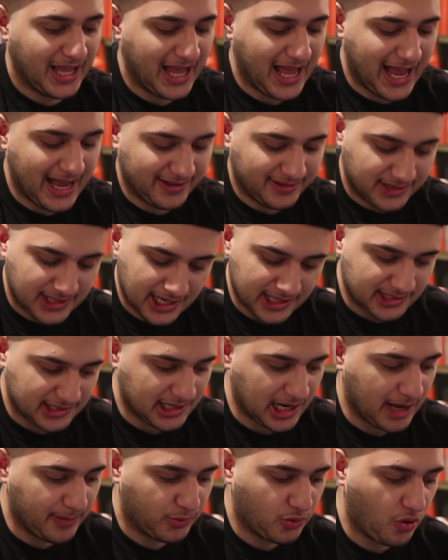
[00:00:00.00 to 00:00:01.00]
at
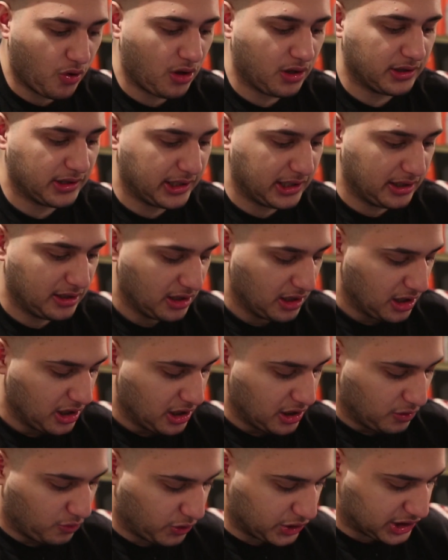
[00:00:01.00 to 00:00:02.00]
desktop quality,
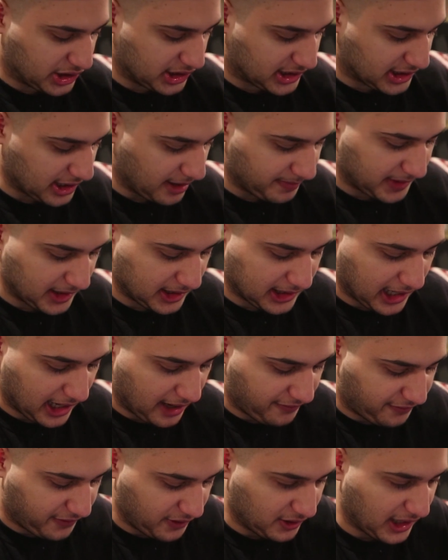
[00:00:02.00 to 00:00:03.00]
which is something that I
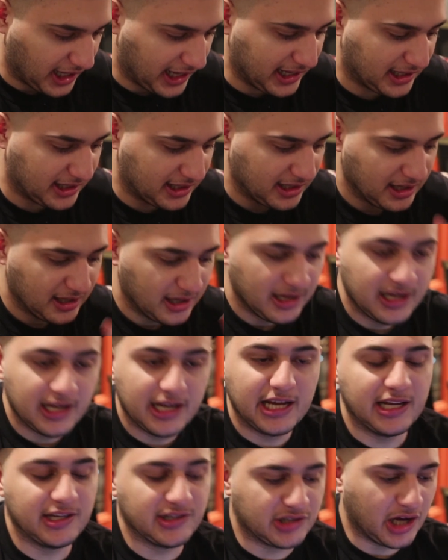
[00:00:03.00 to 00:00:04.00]
feel like
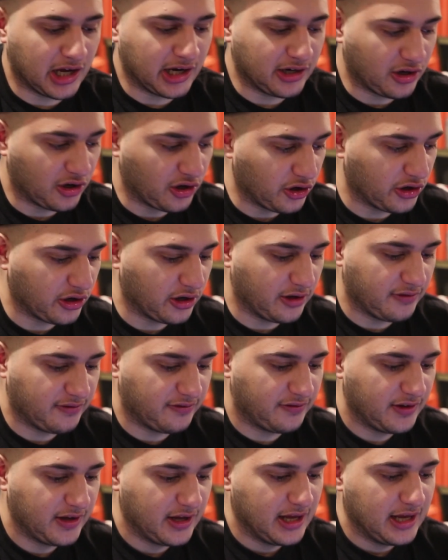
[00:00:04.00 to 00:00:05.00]
is unheard of
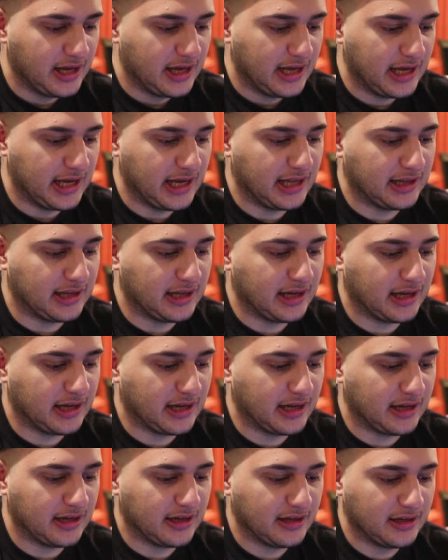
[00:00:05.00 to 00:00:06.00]
in
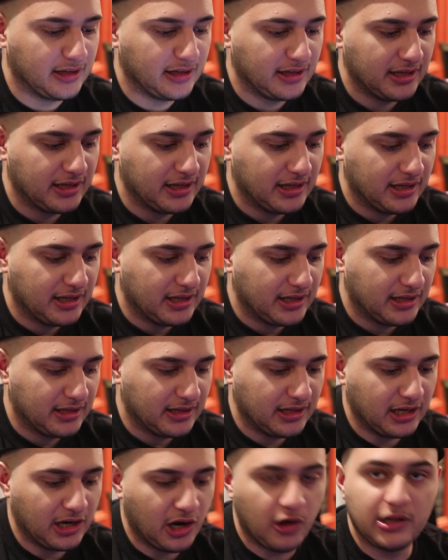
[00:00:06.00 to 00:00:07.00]

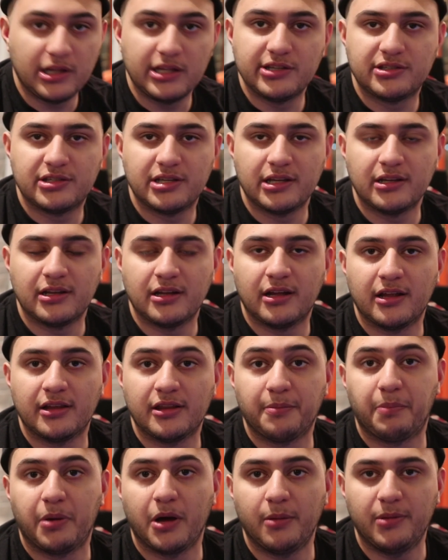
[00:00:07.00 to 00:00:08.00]
at least in
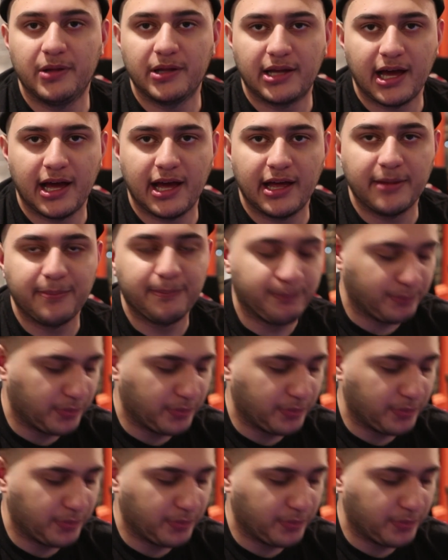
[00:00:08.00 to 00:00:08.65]
the public eye.